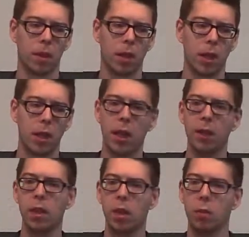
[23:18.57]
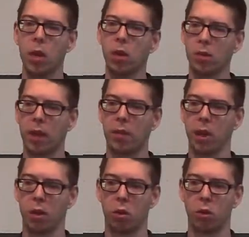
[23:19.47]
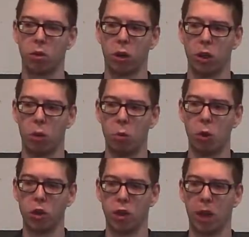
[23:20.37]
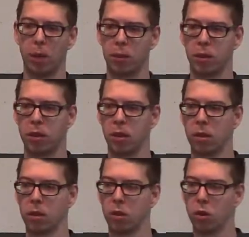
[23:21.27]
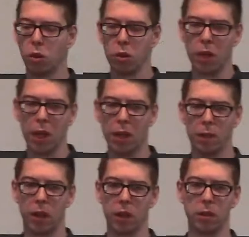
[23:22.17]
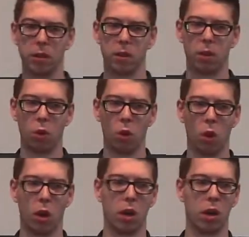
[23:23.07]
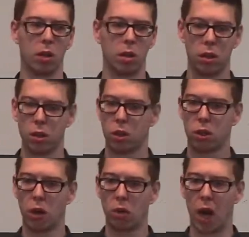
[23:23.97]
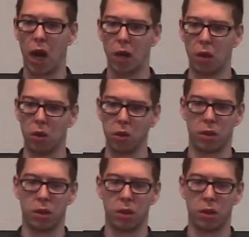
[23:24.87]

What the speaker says: given that we don't live in a culture that worships golden ephods or stone idols,